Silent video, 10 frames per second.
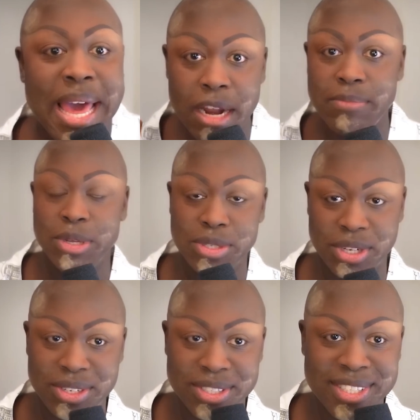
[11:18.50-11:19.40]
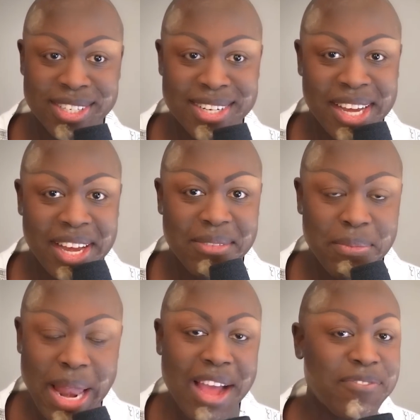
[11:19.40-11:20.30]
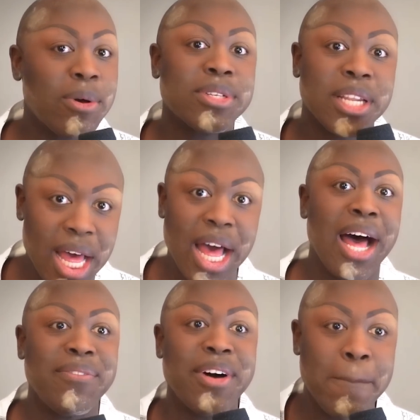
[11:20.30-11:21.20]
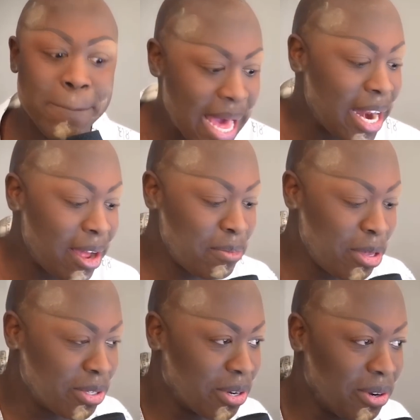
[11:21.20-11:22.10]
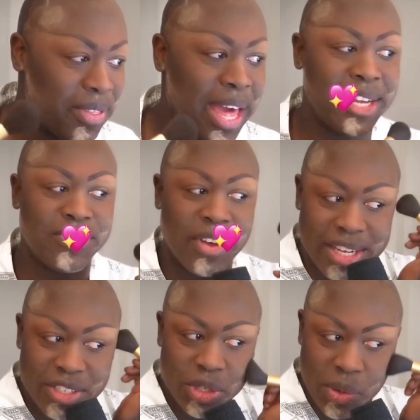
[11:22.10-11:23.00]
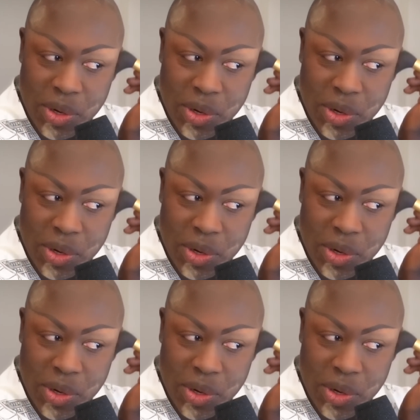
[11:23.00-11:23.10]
musicals. Black folks love a meta musical. That is true.